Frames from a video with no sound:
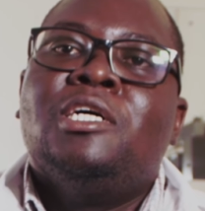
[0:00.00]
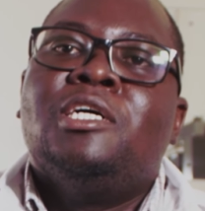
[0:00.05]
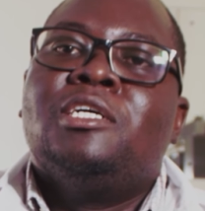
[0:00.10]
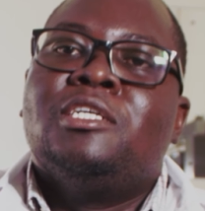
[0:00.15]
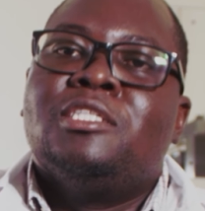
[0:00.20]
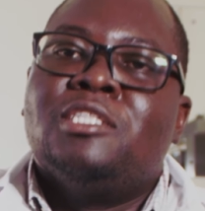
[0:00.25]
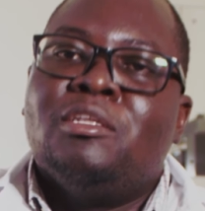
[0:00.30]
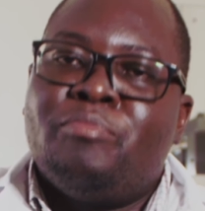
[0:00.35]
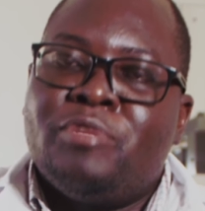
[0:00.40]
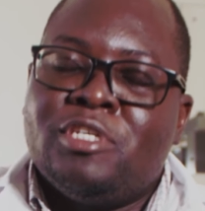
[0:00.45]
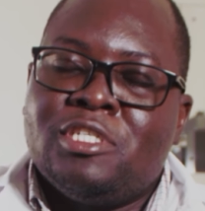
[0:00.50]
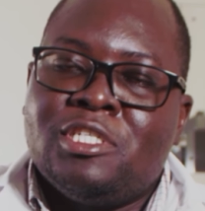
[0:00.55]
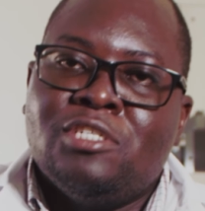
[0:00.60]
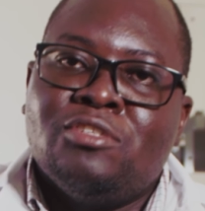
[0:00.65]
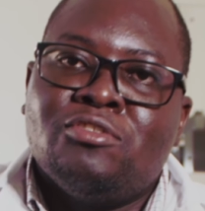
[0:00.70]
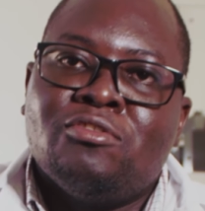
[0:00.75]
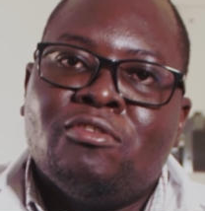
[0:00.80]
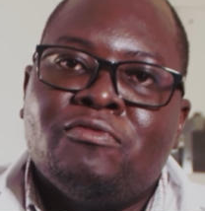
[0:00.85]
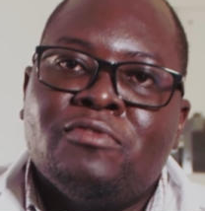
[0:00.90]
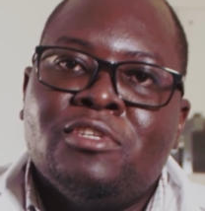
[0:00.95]
in the
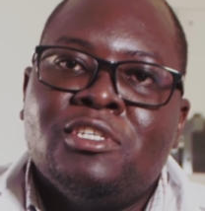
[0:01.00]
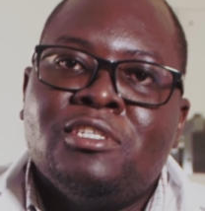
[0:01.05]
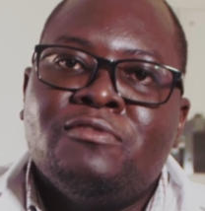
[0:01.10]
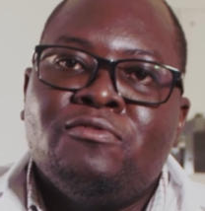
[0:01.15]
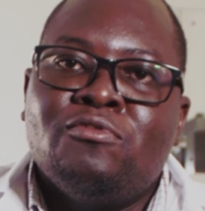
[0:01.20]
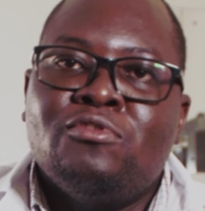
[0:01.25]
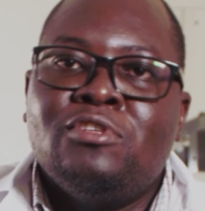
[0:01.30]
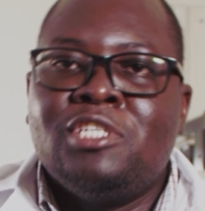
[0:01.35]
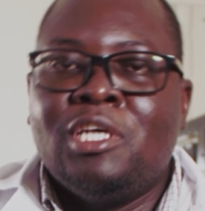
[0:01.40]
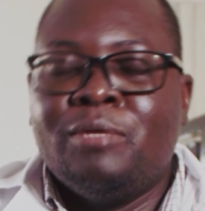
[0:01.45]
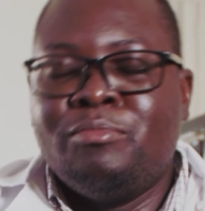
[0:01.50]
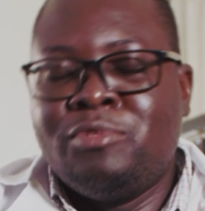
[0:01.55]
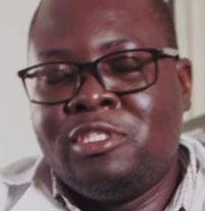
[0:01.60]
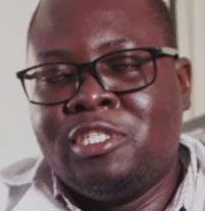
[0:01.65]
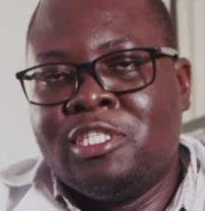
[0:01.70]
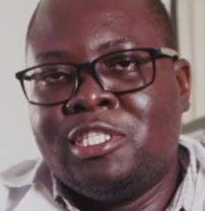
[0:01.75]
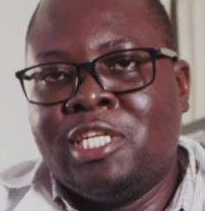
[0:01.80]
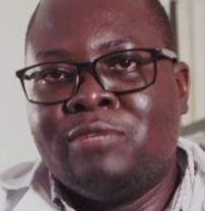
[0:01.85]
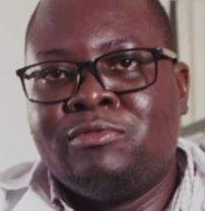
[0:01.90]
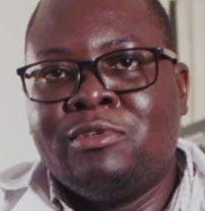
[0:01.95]
presence of this food
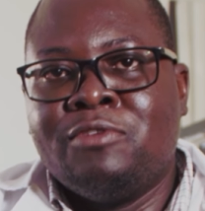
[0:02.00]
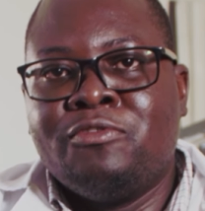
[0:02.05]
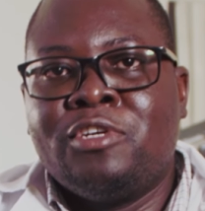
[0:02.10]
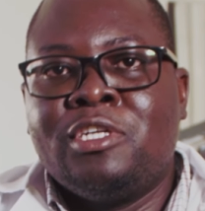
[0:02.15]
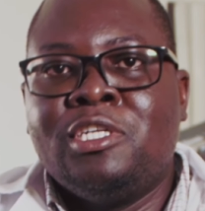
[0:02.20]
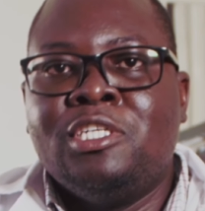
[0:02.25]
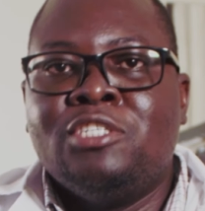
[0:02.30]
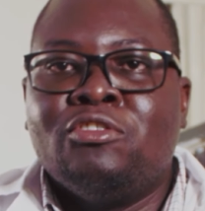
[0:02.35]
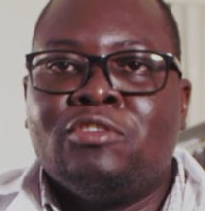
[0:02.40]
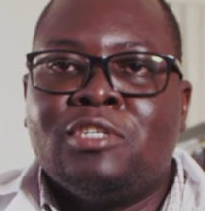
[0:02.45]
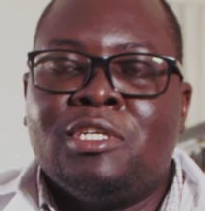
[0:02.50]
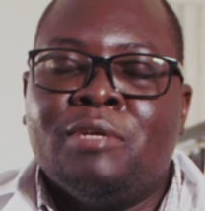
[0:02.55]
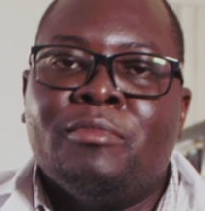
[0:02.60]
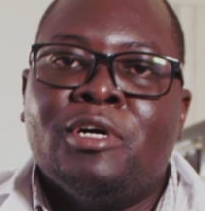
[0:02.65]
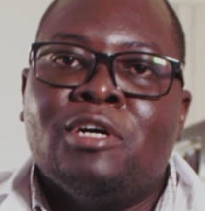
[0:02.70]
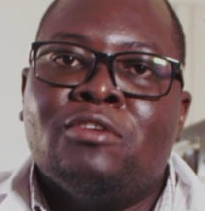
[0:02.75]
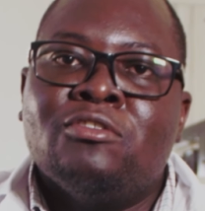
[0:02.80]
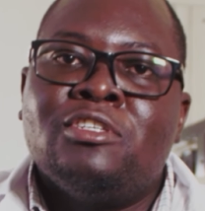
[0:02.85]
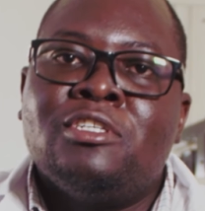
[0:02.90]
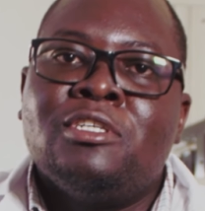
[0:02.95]
substrate that we've already talked
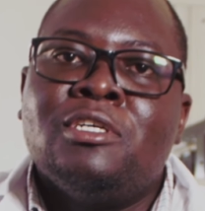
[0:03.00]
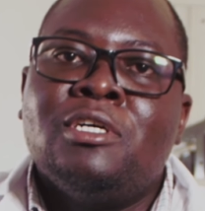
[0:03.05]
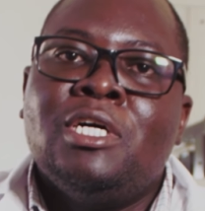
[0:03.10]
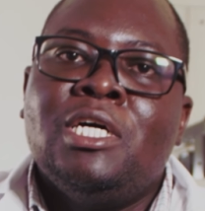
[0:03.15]
about.